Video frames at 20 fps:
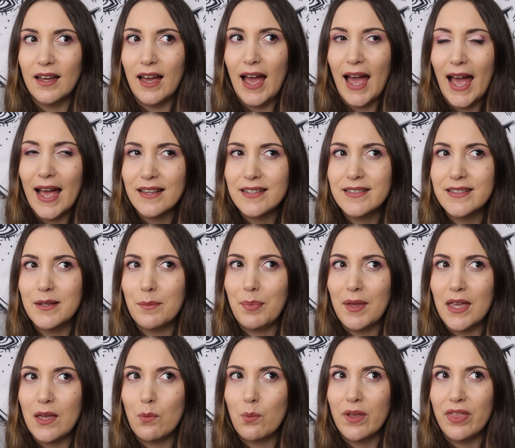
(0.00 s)
has to
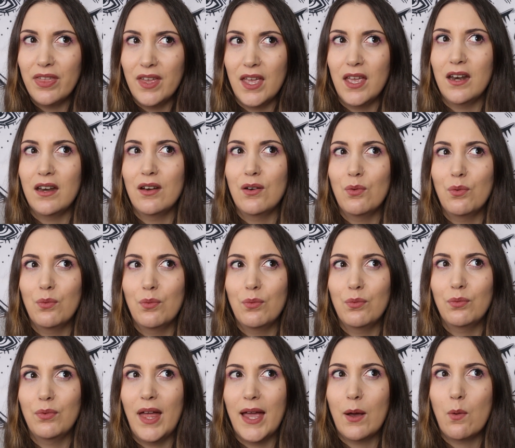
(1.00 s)
be within
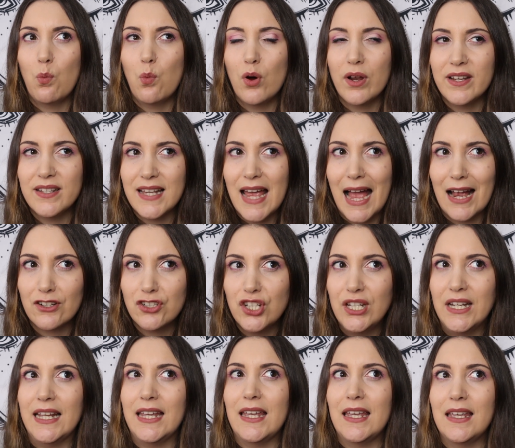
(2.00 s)
like what is
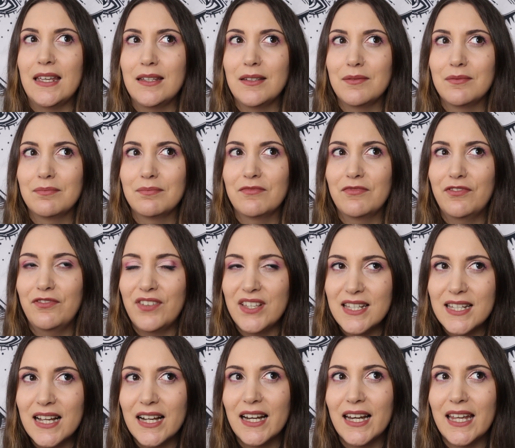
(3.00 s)
actually
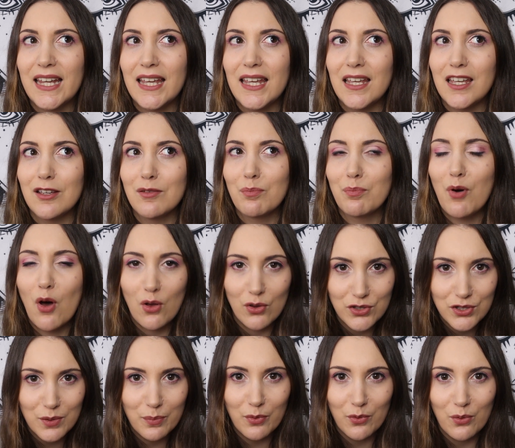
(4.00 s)
physically
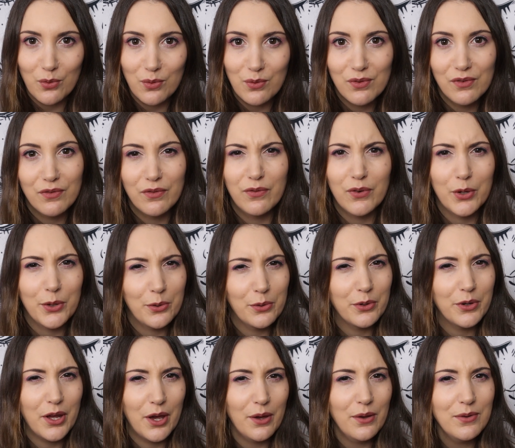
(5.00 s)
possible for
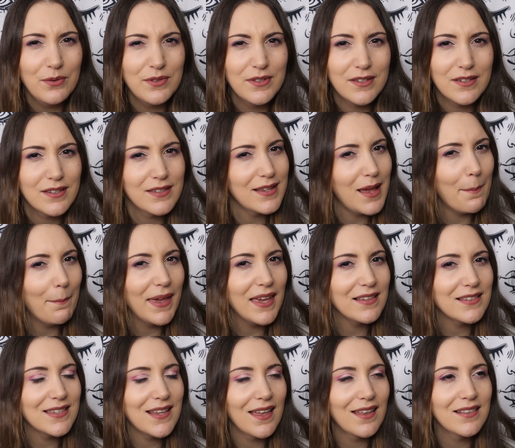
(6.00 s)
your nose. Does that
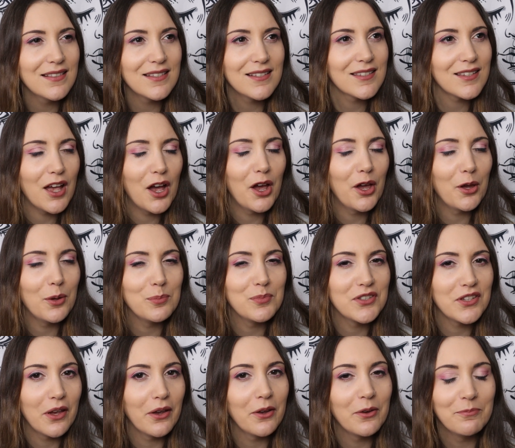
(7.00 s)
make sense? I hope
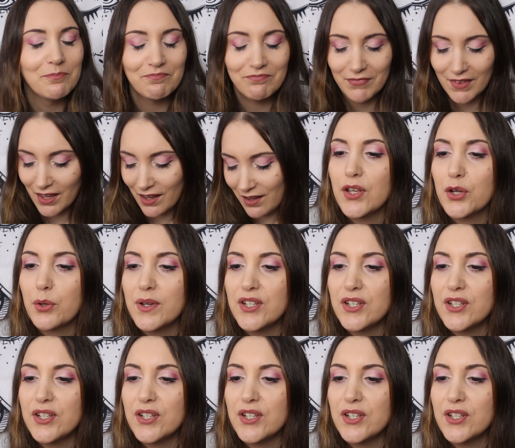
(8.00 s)
so. So